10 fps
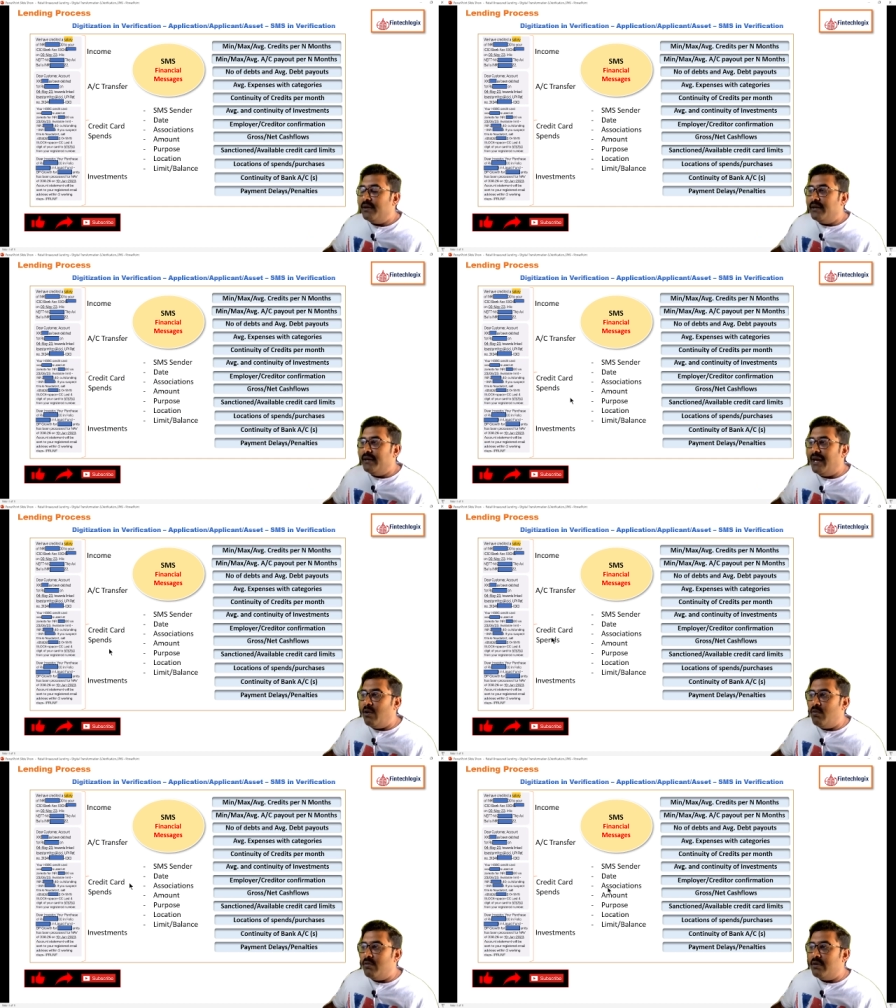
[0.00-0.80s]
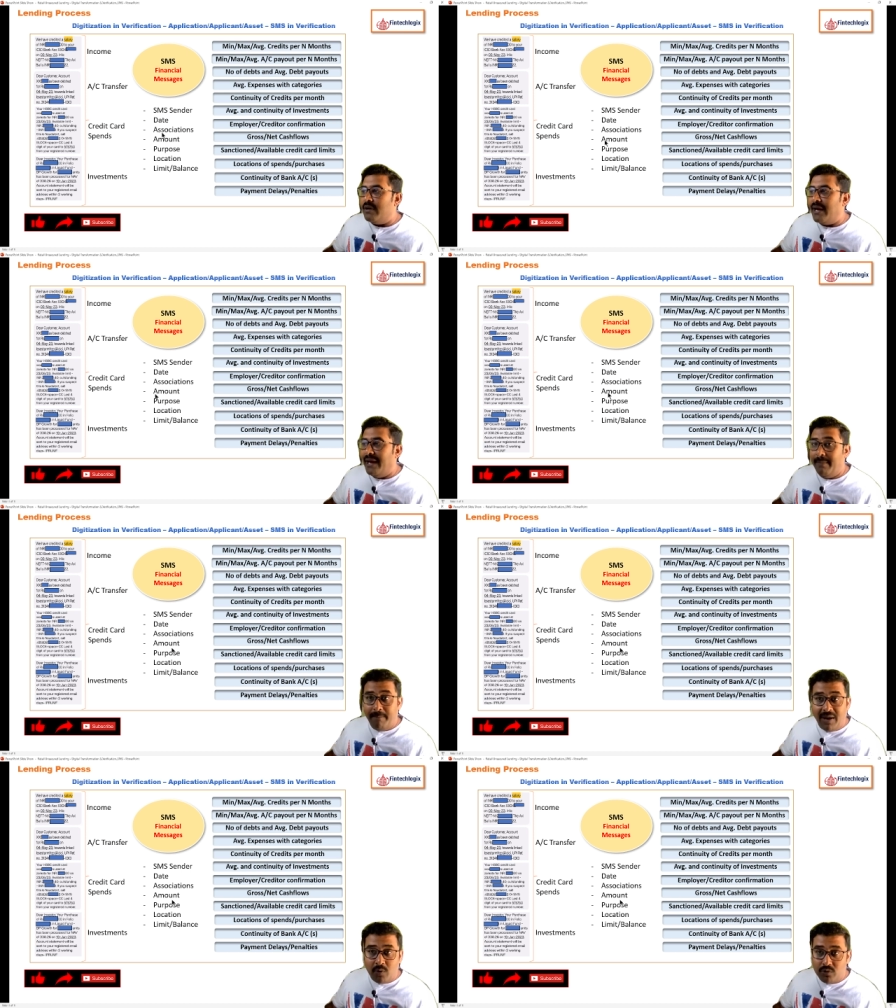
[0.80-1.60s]
Now
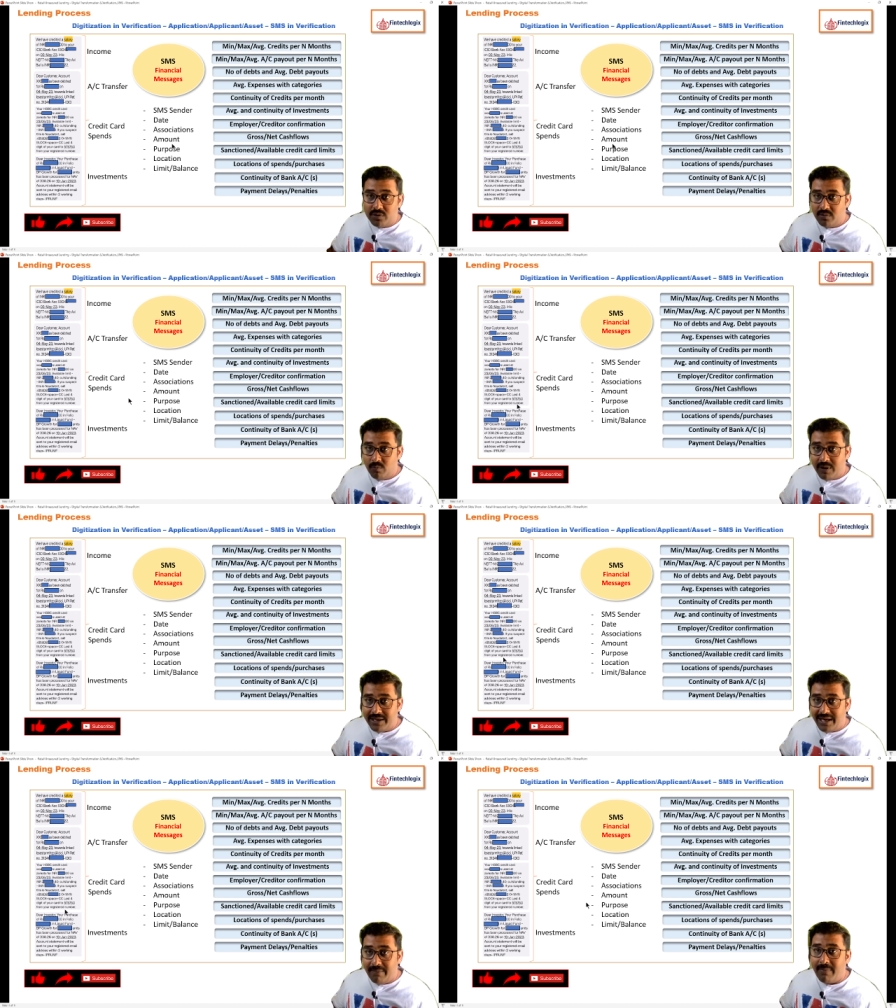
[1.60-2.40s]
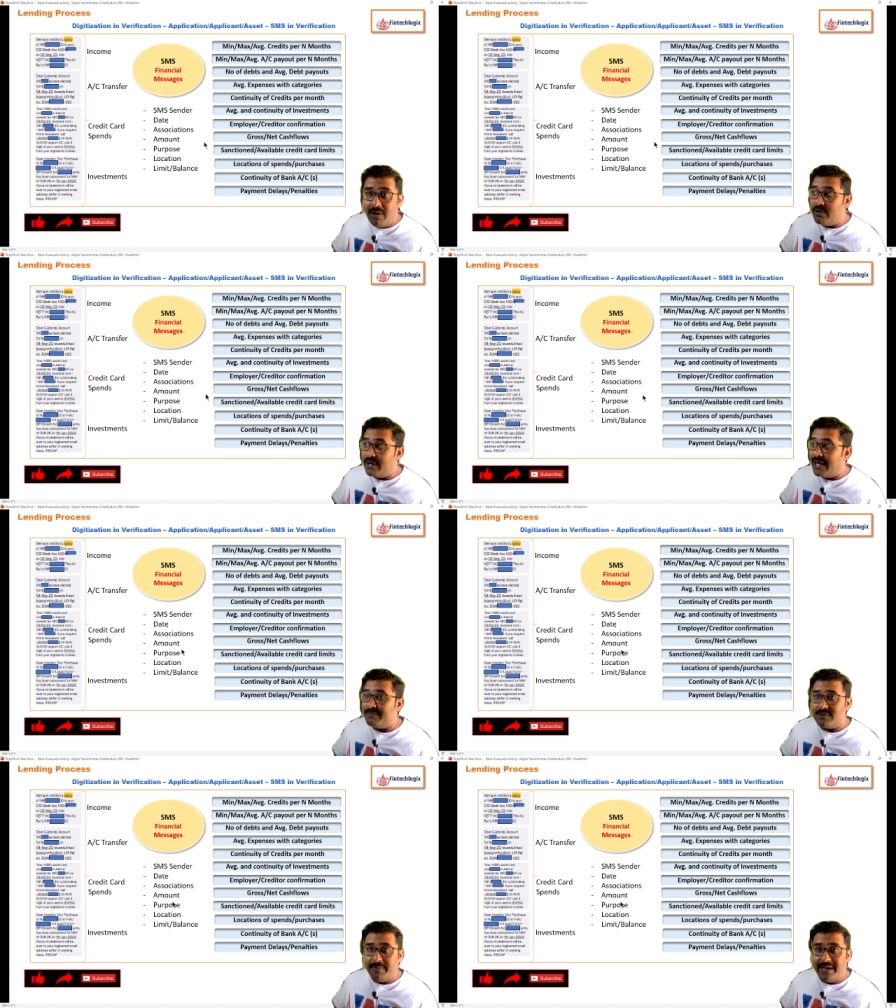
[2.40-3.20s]
amount, what amount I have
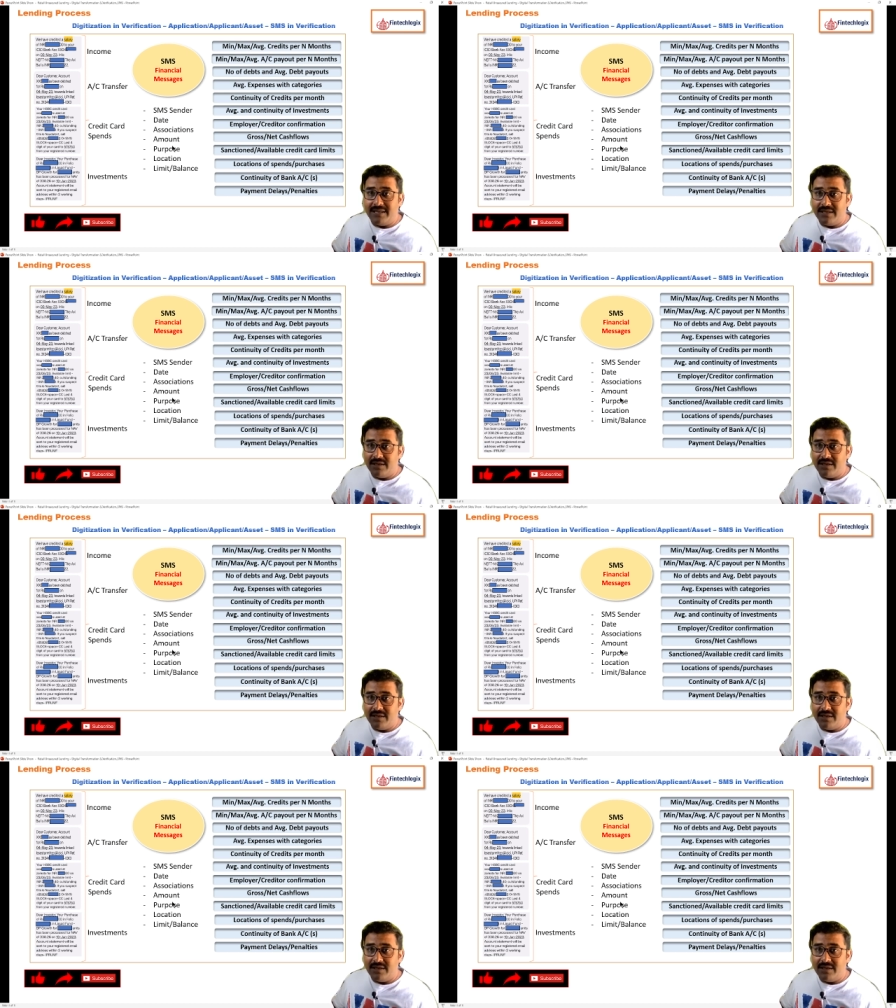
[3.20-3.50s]
spent,